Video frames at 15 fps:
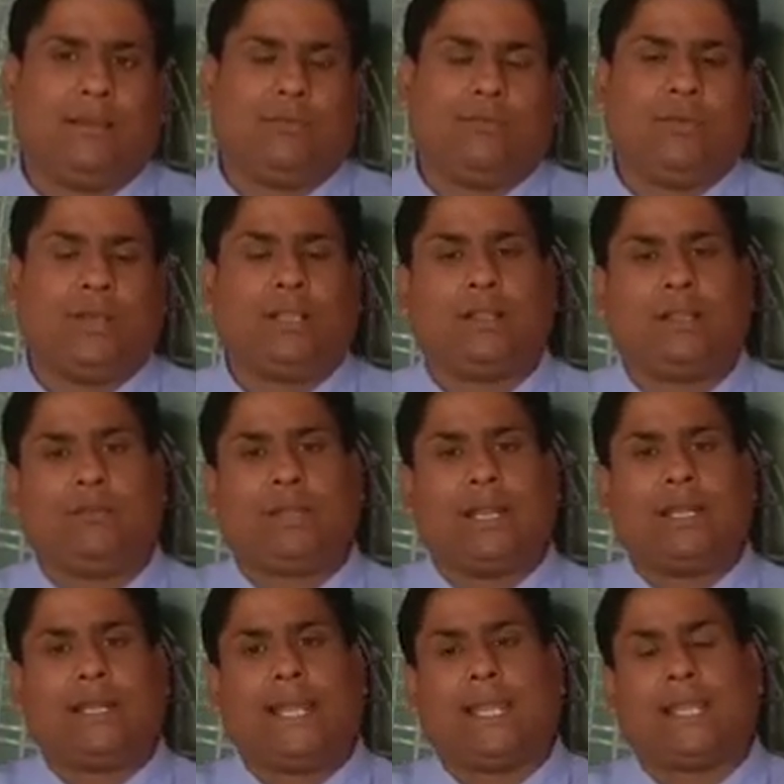whether you
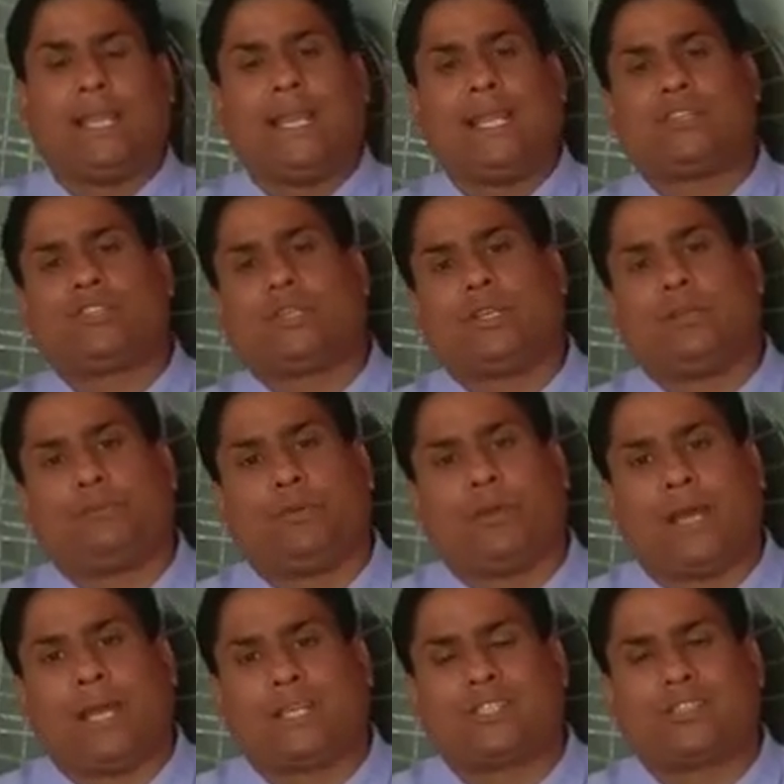can take electrical
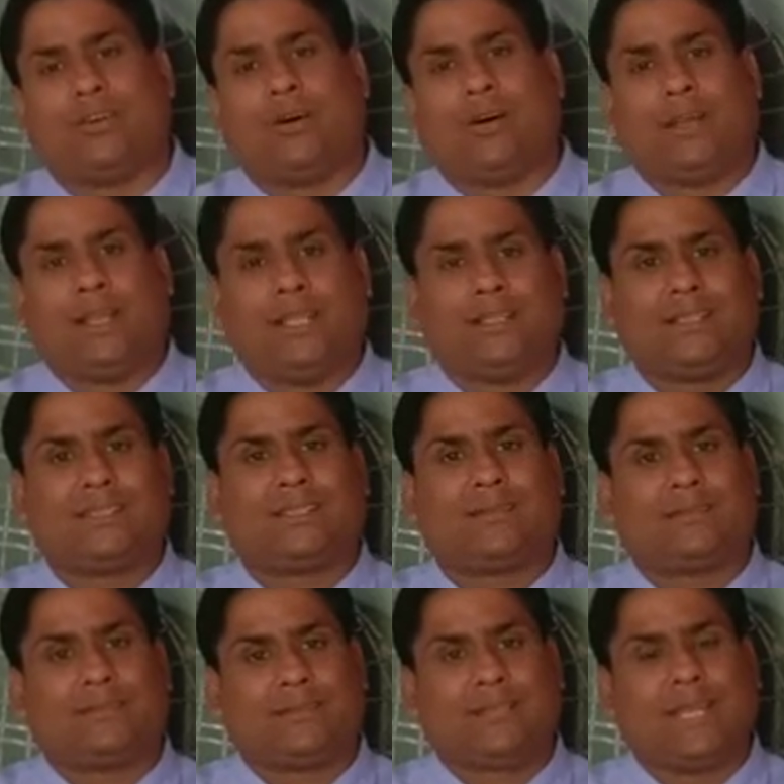products or in
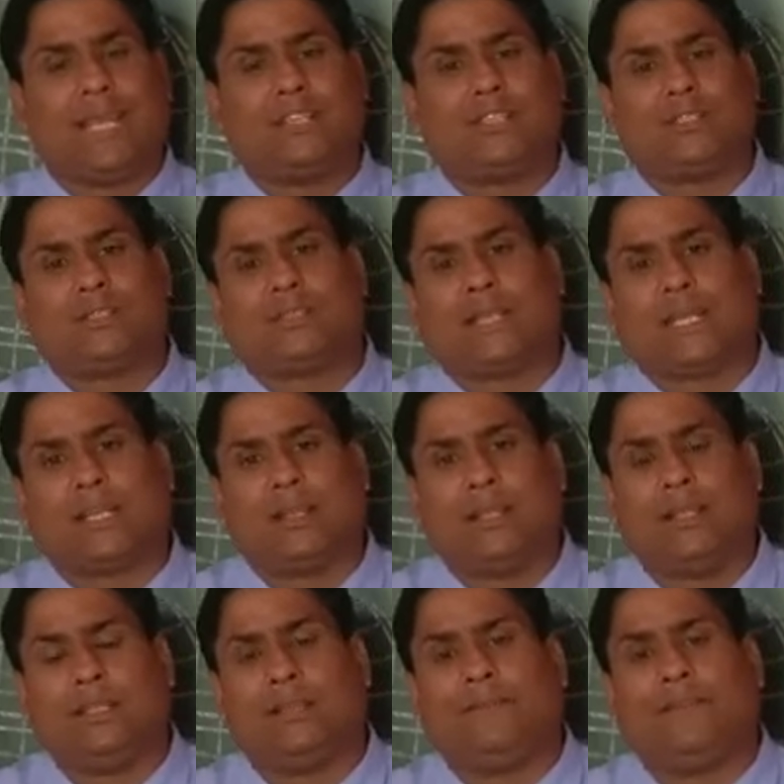
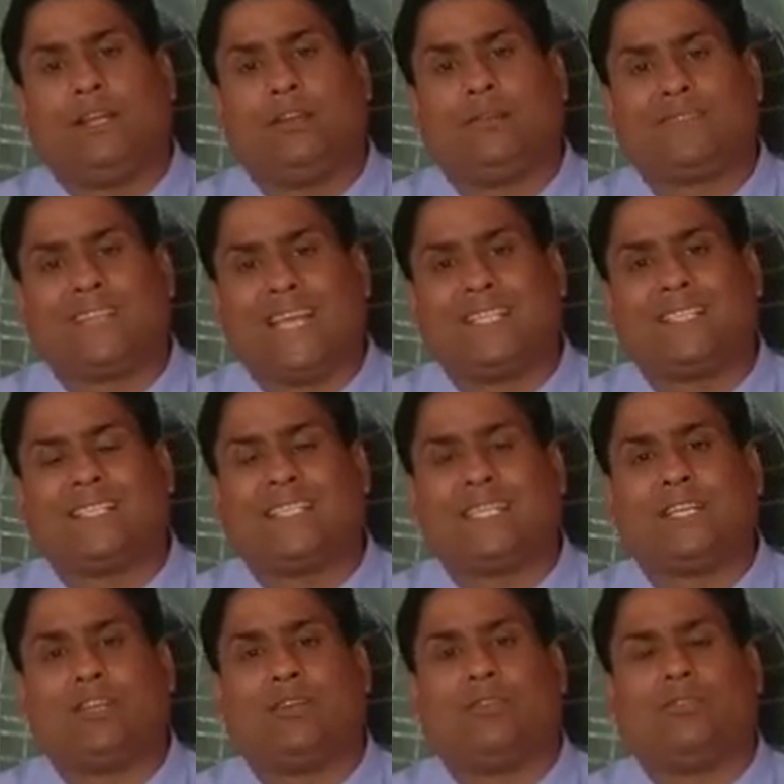the field of science and
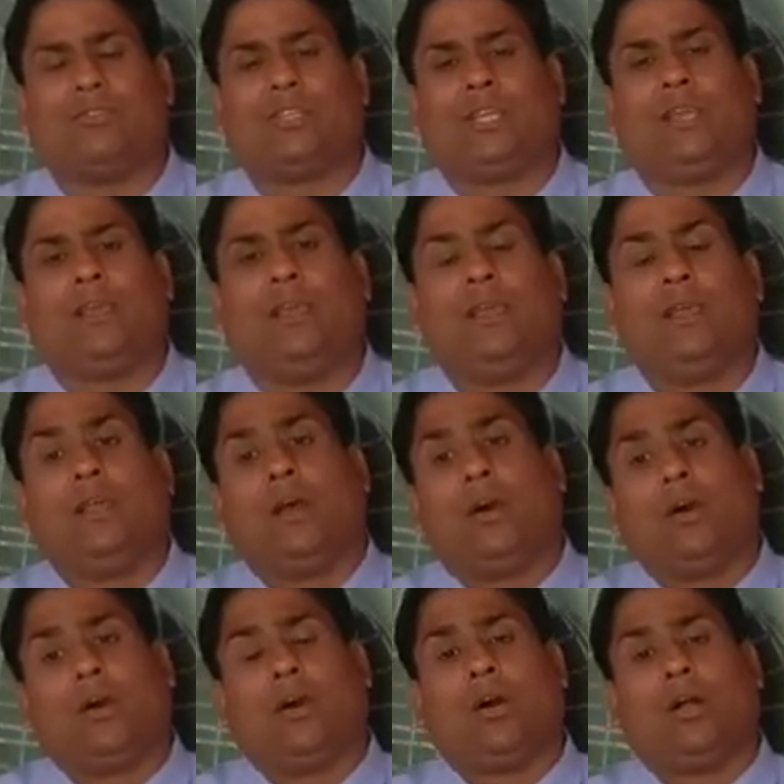technology,
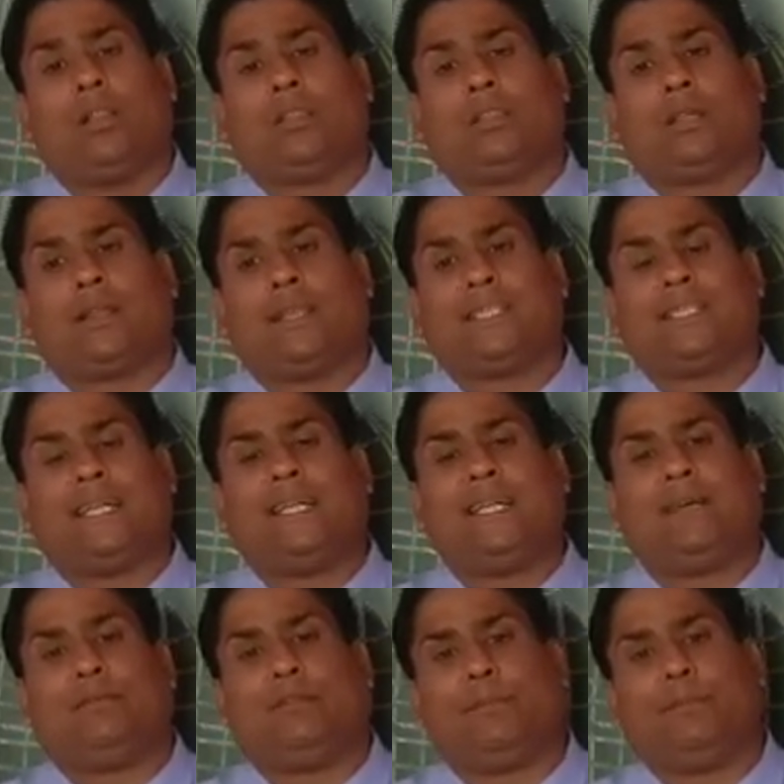all the recent
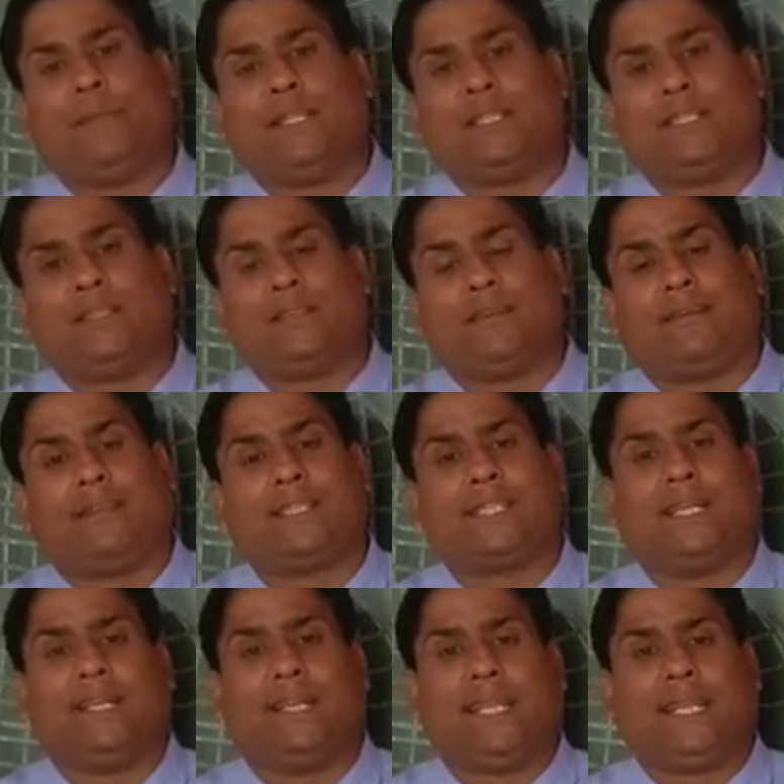developments in the
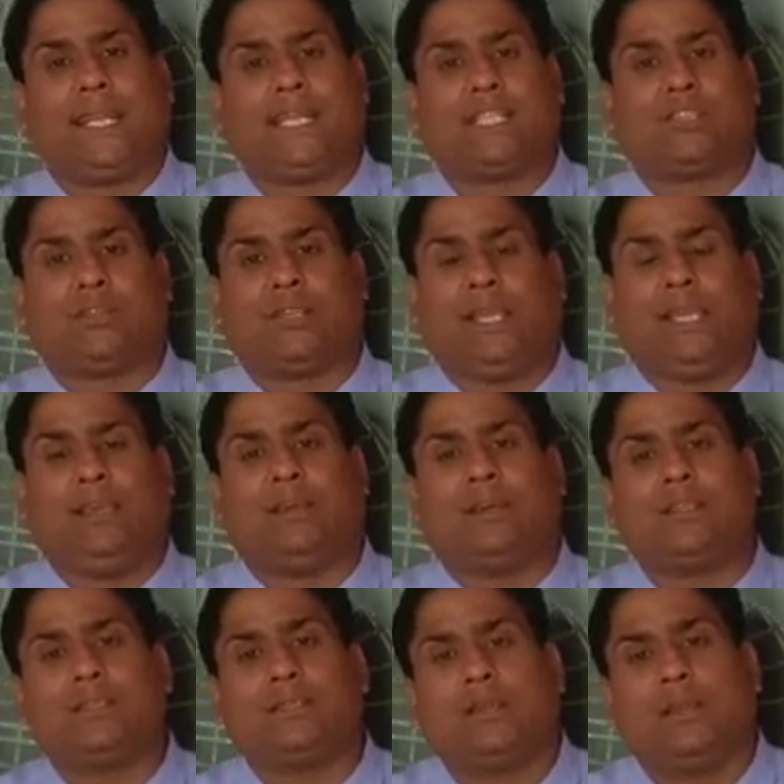recent decades of the
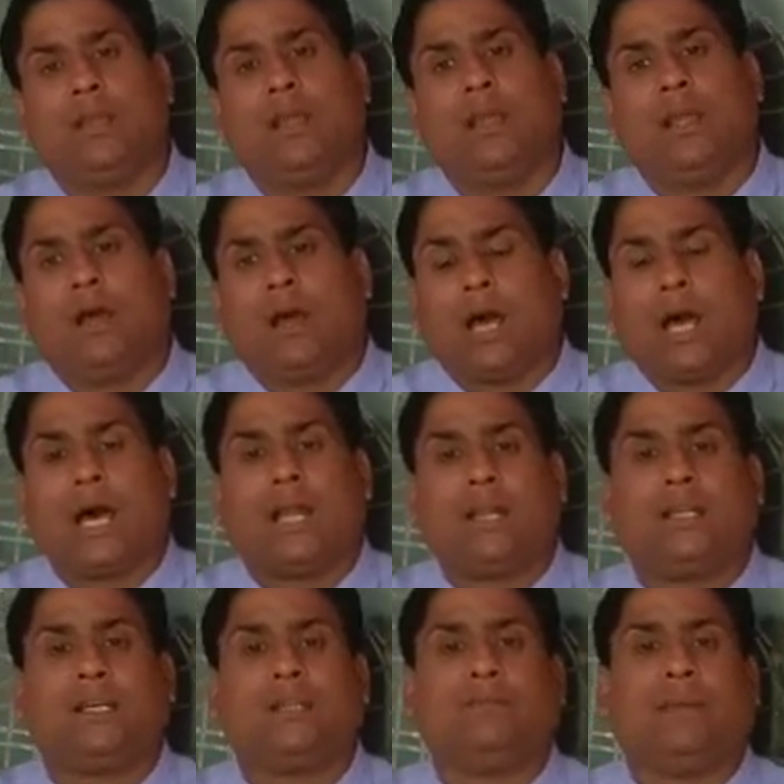years are
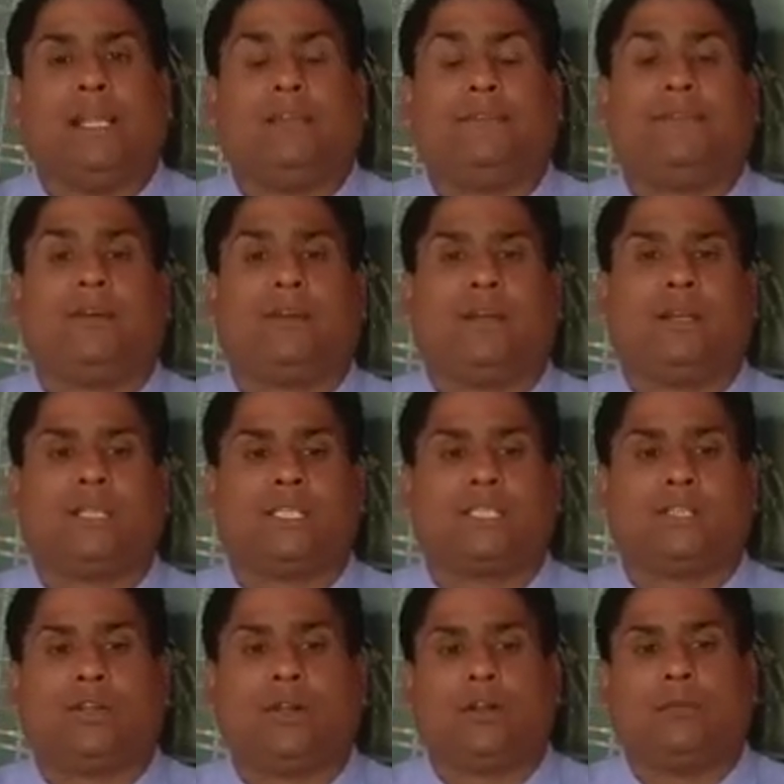done by the foreigners,
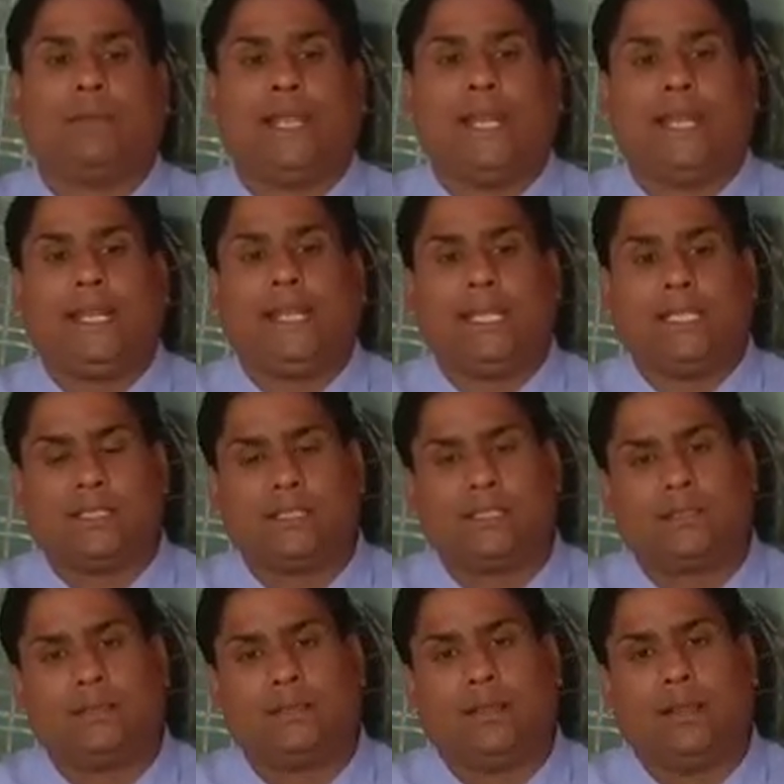not by
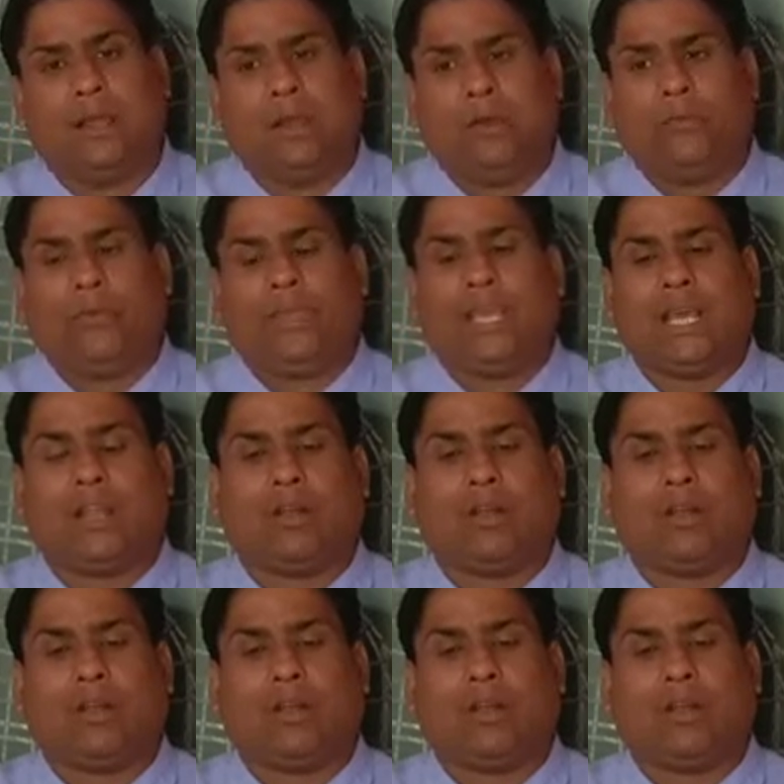Indians. We